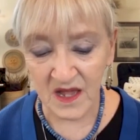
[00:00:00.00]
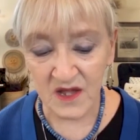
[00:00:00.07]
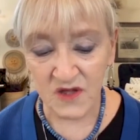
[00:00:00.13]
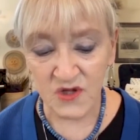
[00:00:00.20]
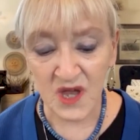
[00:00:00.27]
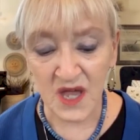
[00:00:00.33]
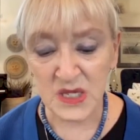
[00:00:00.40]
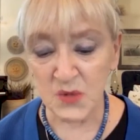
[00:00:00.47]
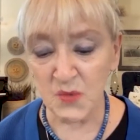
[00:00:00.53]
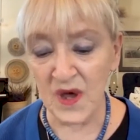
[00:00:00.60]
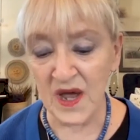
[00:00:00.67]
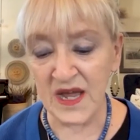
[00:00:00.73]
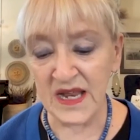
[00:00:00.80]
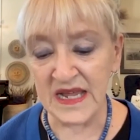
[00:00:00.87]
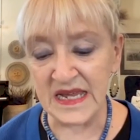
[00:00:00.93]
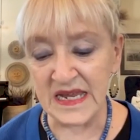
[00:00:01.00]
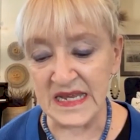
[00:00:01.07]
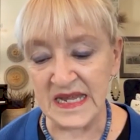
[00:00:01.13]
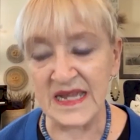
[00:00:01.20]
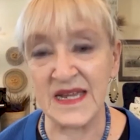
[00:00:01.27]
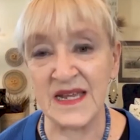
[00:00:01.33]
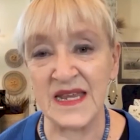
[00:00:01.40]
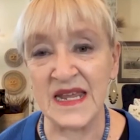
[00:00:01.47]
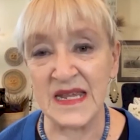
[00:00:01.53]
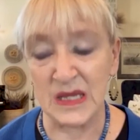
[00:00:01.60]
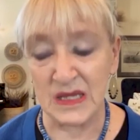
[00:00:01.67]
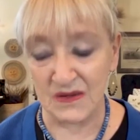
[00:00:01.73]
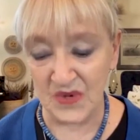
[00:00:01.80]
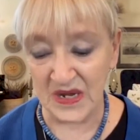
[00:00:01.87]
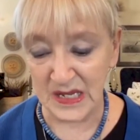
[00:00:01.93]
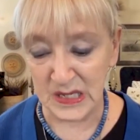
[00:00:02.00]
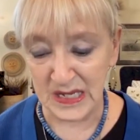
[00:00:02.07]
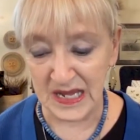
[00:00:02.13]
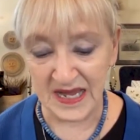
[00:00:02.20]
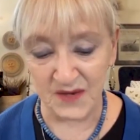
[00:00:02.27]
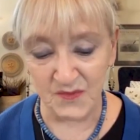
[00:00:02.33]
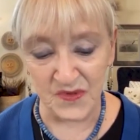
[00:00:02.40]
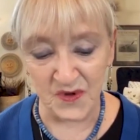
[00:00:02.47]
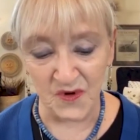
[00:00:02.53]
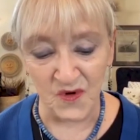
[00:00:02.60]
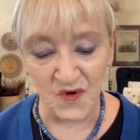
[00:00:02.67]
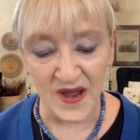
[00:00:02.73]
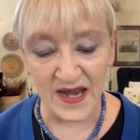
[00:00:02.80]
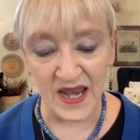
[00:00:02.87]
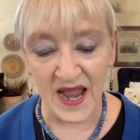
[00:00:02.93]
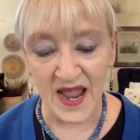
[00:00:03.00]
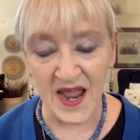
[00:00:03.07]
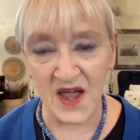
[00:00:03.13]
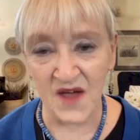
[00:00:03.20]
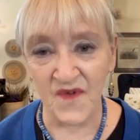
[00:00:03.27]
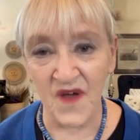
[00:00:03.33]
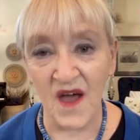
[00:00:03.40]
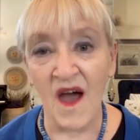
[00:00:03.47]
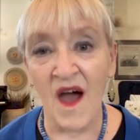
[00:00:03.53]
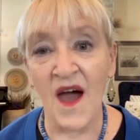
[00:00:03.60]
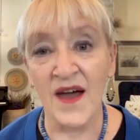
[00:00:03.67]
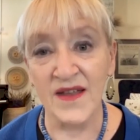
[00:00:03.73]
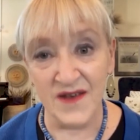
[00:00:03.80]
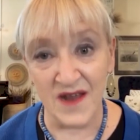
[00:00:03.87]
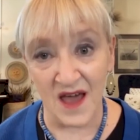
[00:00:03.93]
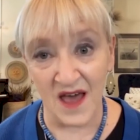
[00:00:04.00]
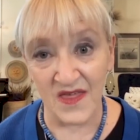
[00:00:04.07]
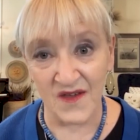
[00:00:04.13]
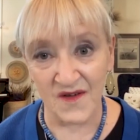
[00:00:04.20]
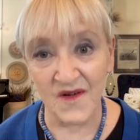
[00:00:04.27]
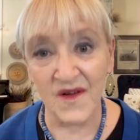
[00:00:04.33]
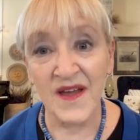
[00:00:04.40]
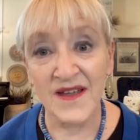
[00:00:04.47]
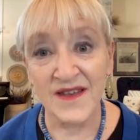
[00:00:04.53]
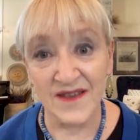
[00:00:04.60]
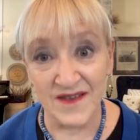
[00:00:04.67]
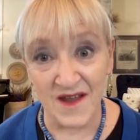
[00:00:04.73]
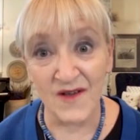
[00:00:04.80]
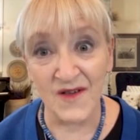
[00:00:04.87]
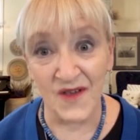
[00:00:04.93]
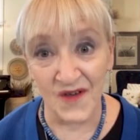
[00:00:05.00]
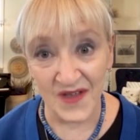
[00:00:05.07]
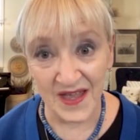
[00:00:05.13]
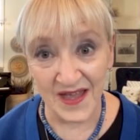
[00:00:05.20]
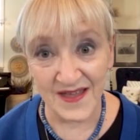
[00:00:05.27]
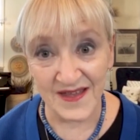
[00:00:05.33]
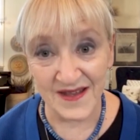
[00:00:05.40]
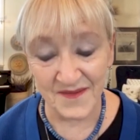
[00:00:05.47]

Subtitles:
Just what he needed, he said with a great laugh. Another knucklehead.